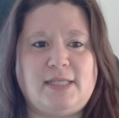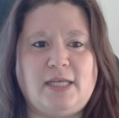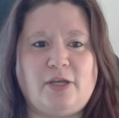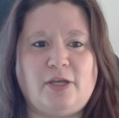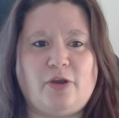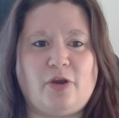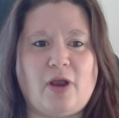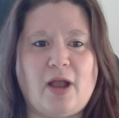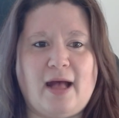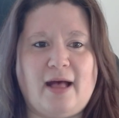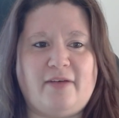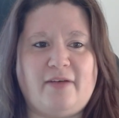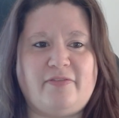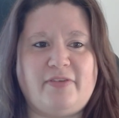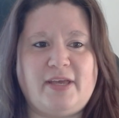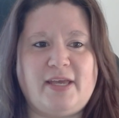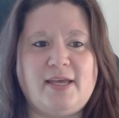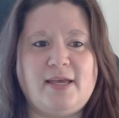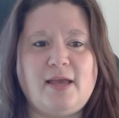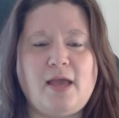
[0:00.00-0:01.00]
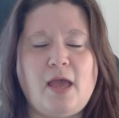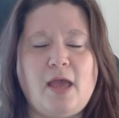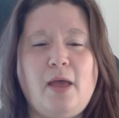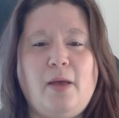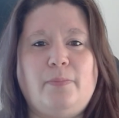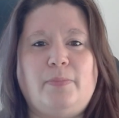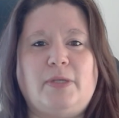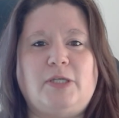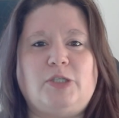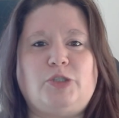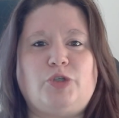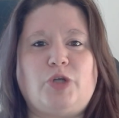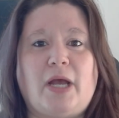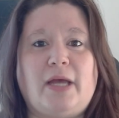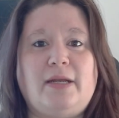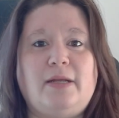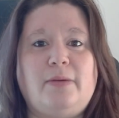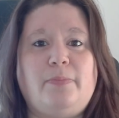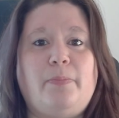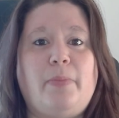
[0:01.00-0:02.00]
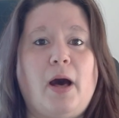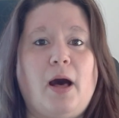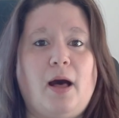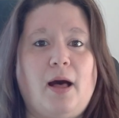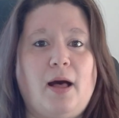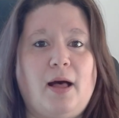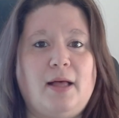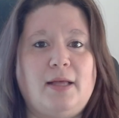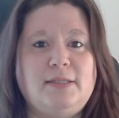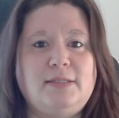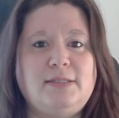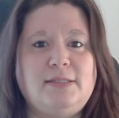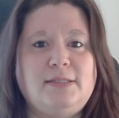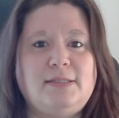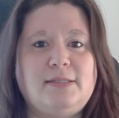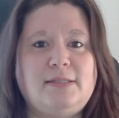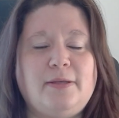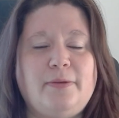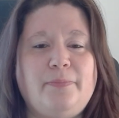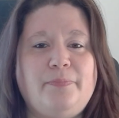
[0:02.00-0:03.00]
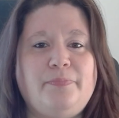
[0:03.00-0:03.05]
that you're having, but try to pause